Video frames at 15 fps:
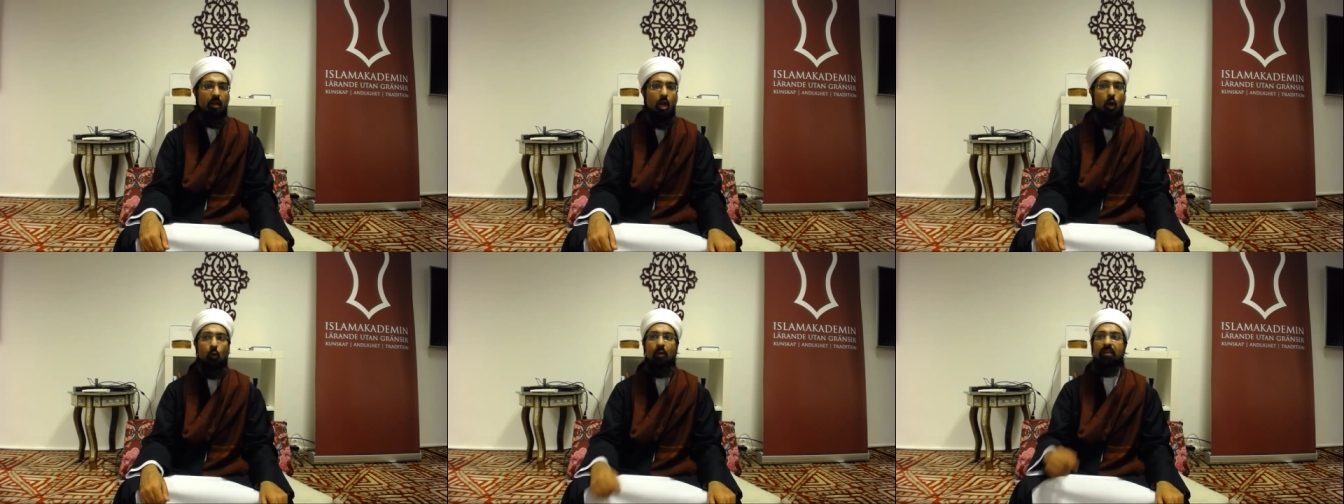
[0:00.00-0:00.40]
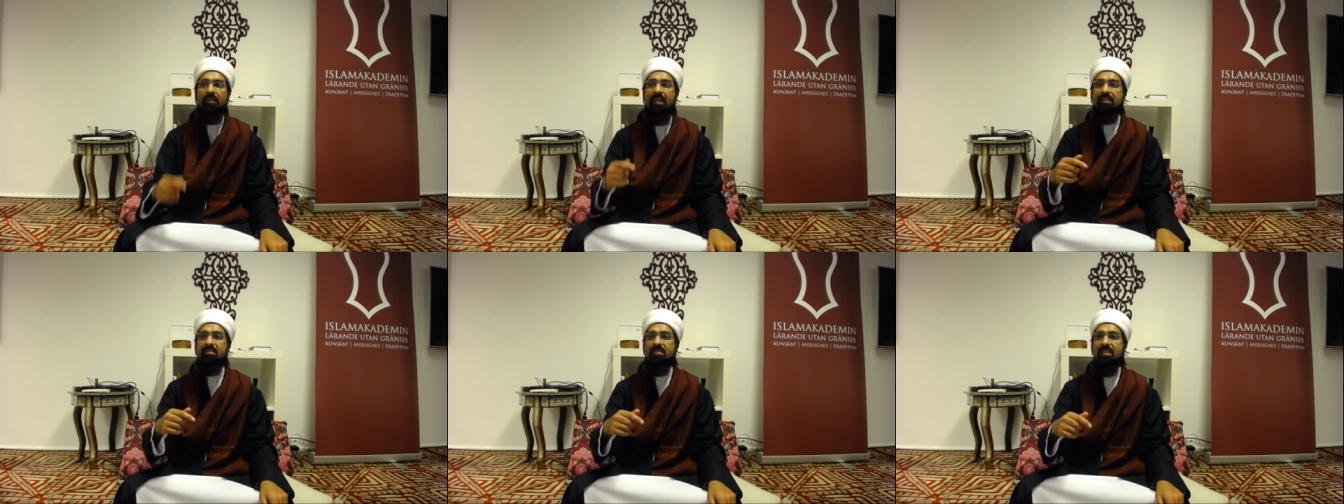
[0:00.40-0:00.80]
when
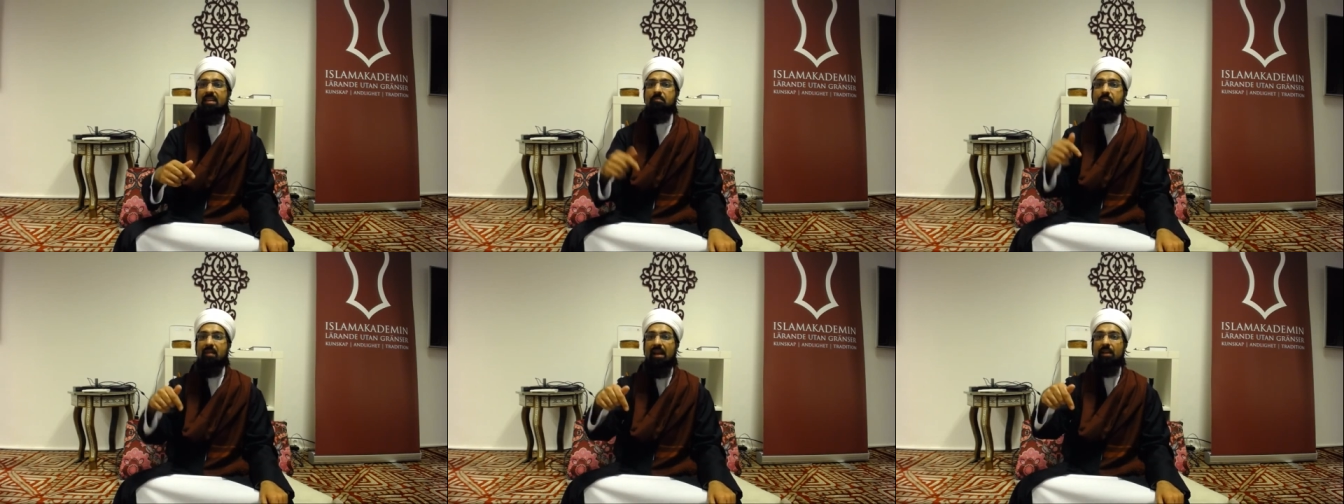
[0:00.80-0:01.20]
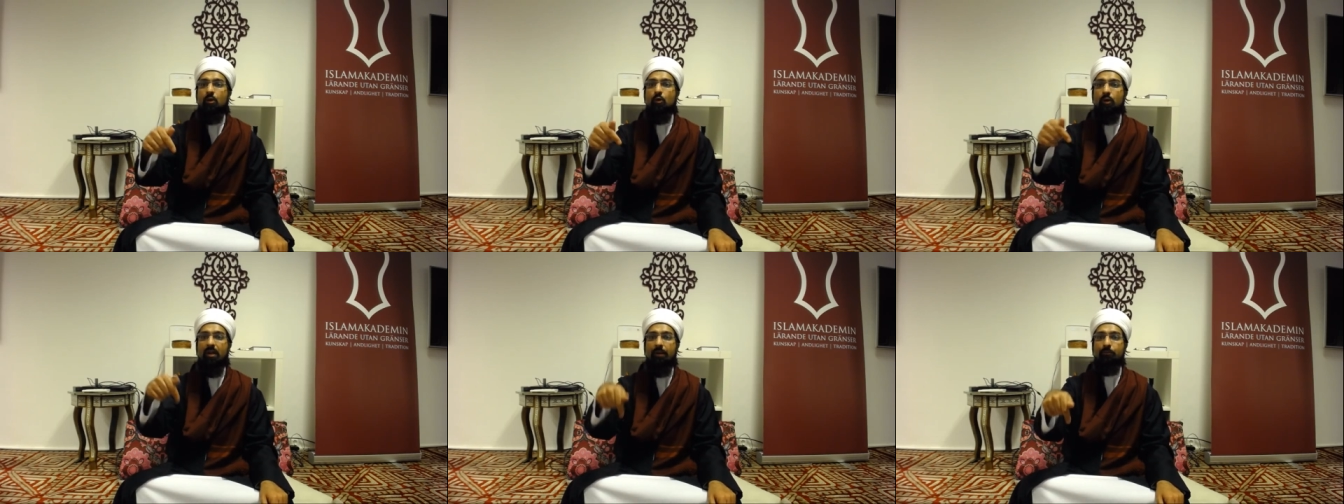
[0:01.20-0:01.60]
they see men who
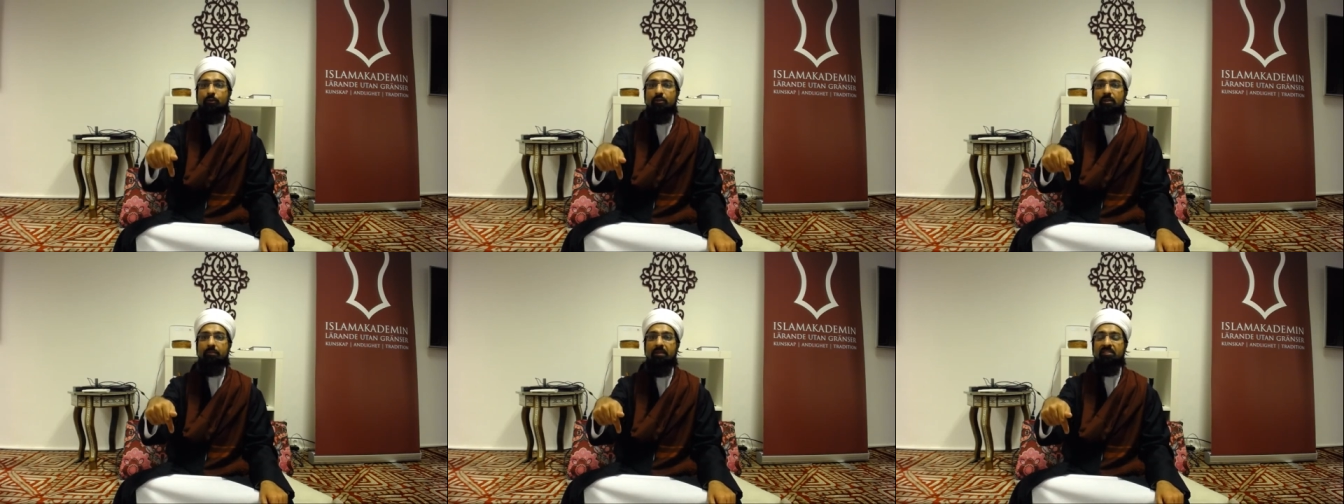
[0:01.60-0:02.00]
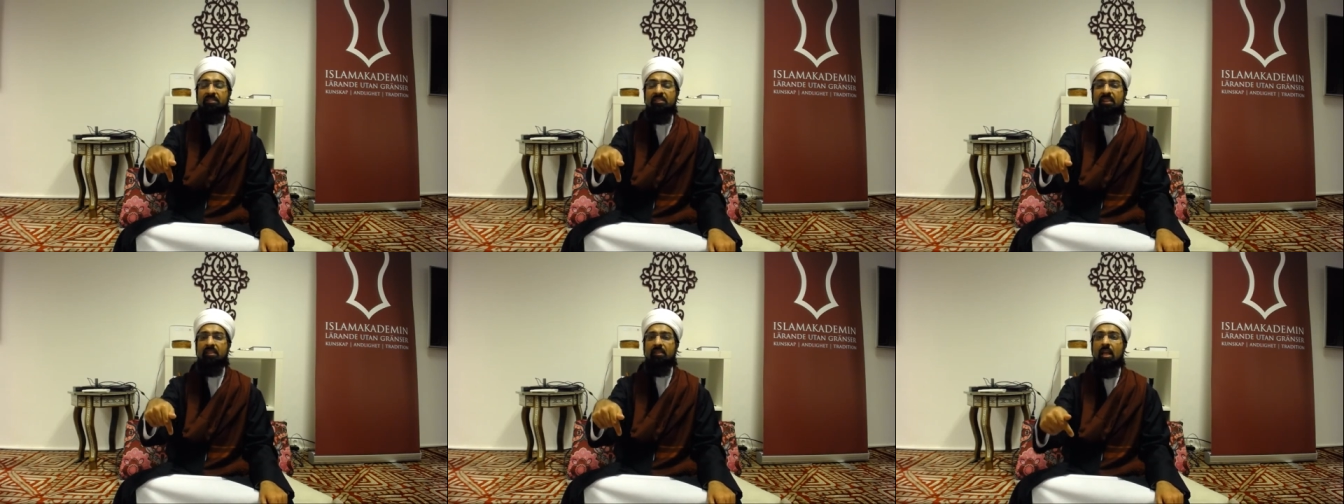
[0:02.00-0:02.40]
come to the
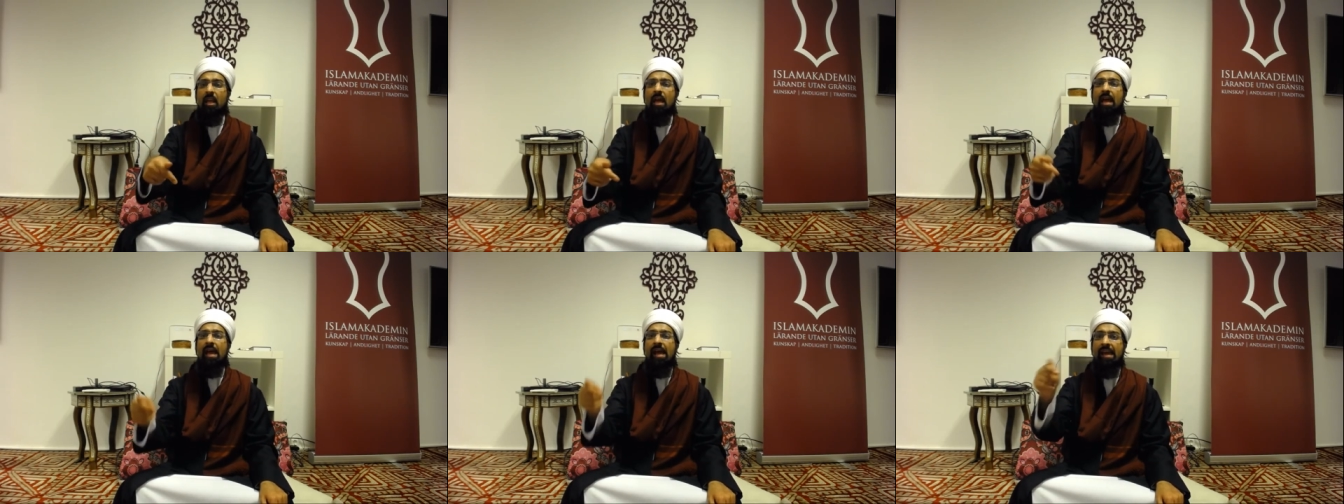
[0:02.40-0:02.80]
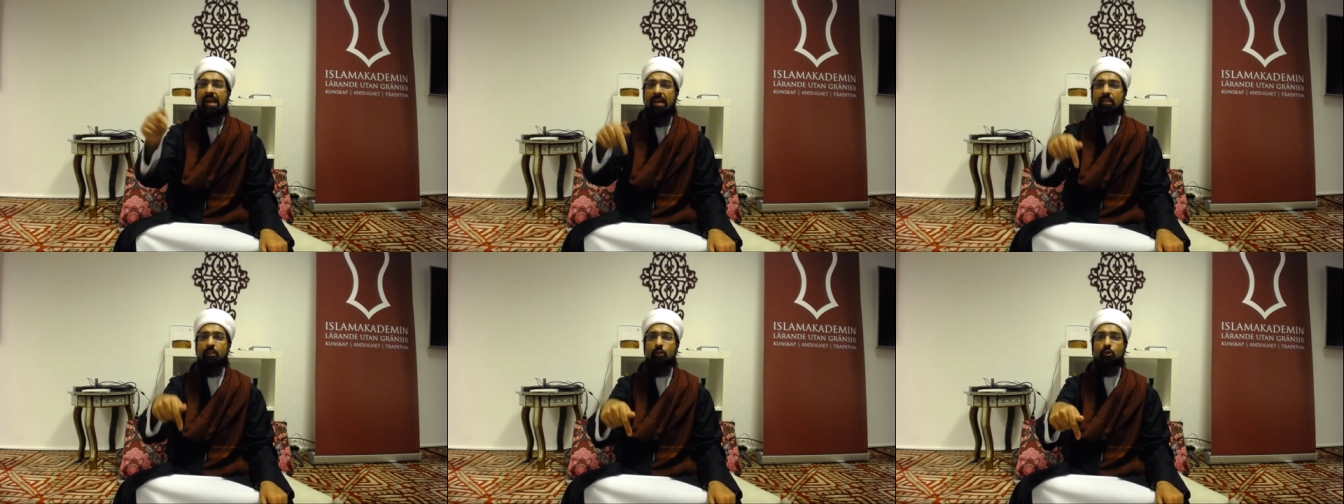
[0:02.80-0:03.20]
masjid, hear
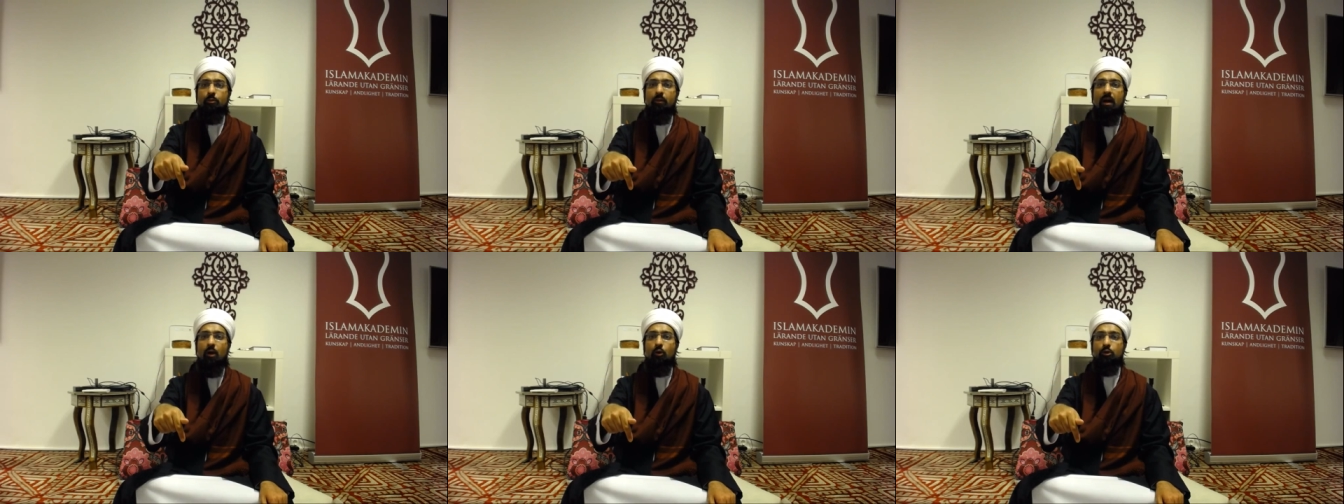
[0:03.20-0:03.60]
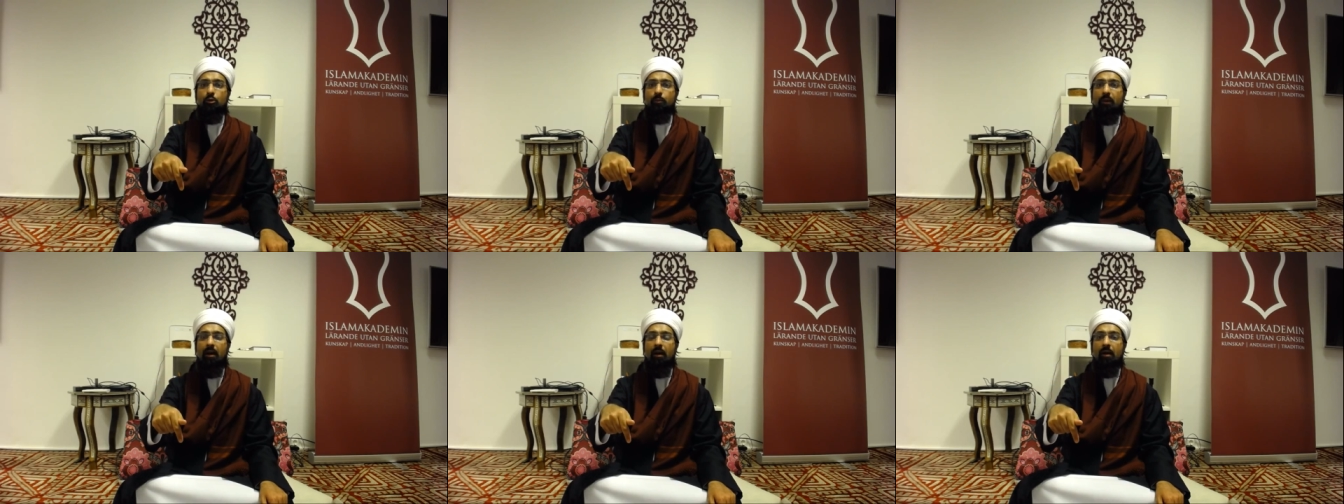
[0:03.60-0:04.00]
the Jummah
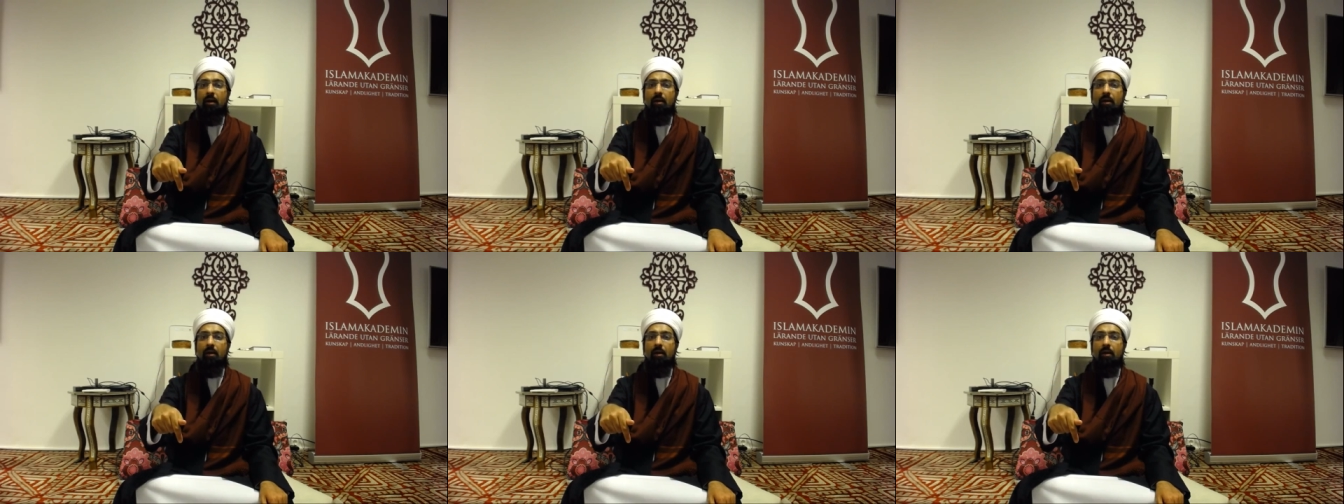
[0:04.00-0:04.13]
khutbah,